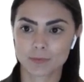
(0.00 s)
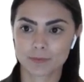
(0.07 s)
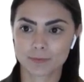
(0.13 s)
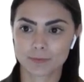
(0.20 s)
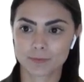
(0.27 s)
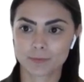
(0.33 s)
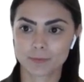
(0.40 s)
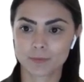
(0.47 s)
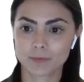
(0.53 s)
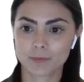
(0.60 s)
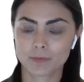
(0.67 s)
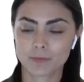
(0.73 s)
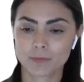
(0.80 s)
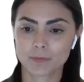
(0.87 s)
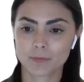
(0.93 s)

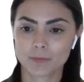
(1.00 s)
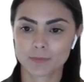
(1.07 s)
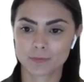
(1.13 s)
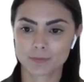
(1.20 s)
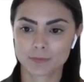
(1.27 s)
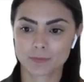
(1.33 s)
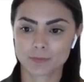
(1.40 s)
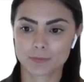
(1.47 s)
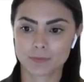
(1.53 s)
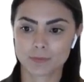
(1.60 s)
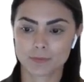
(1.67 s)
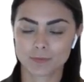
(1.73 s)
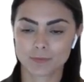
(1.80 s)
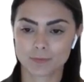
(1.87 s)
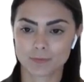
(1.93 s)

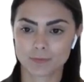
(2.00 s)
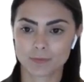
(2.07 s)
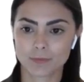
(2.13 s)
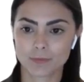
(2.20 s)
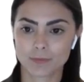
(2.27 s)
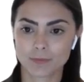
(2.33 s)
No words are spoken by the person on screen.